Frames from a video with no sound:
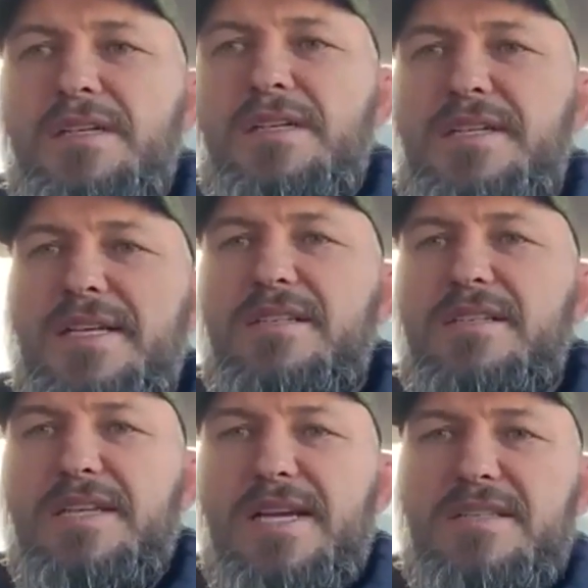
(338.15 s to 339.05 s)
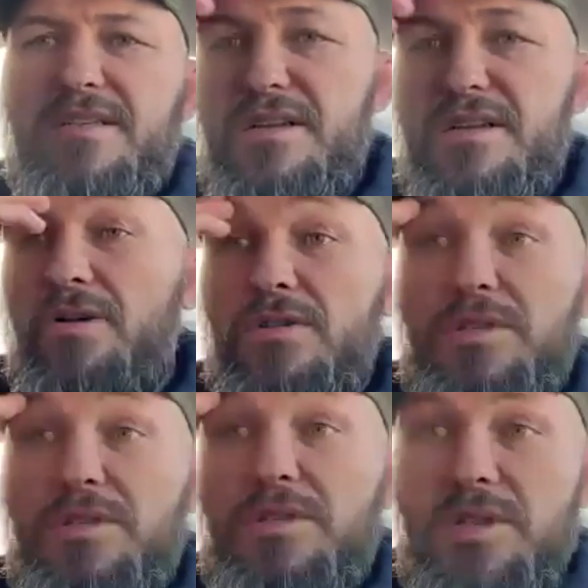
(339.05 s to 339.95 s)
It takes its toll
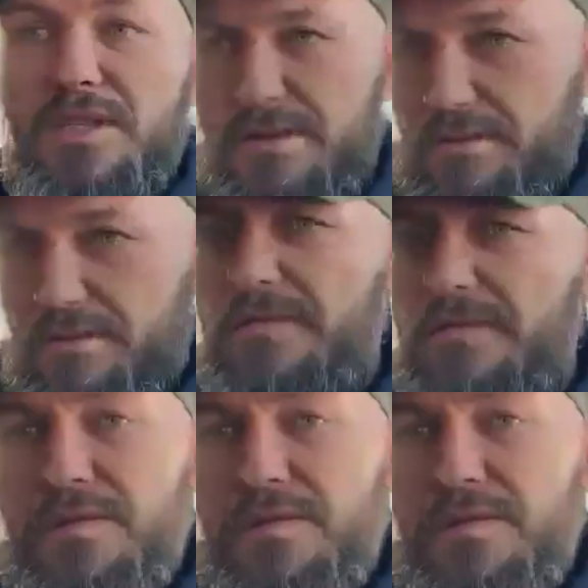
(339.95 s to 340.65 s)
on your body, and